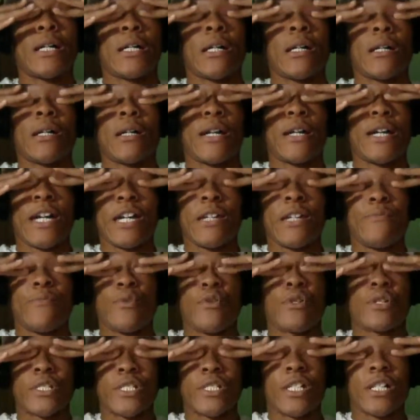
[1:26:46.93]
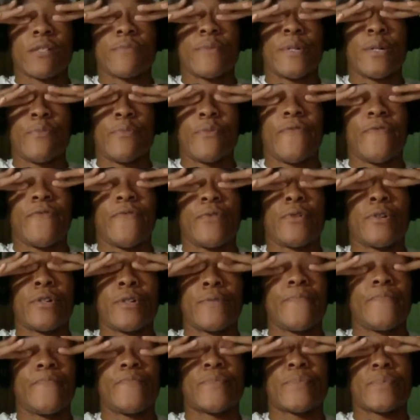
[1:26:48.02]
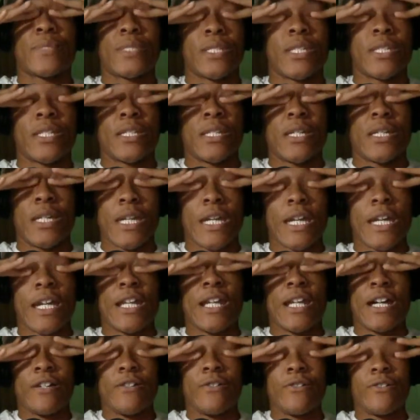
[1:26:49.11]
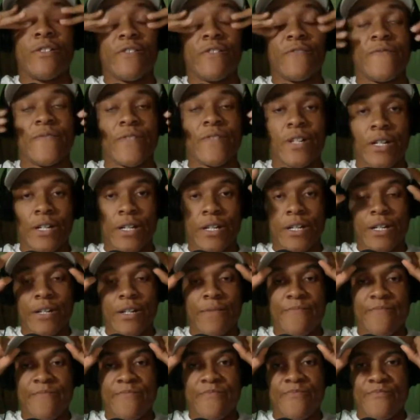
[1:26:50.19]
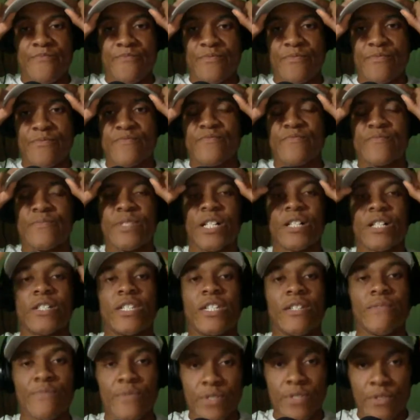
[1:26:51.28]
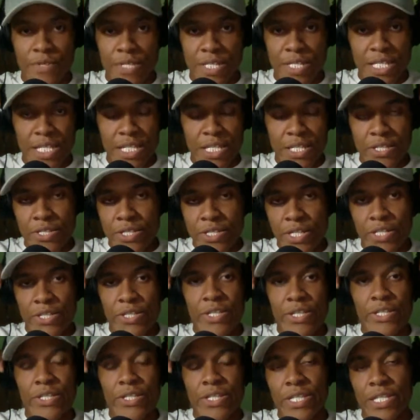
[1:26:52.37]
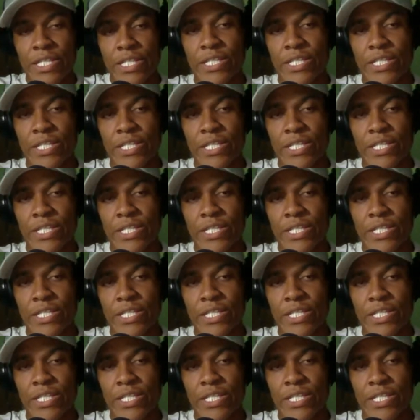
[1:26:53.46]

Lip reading: I had more to talk about before, and I don't know if I'll keep doing these consistently.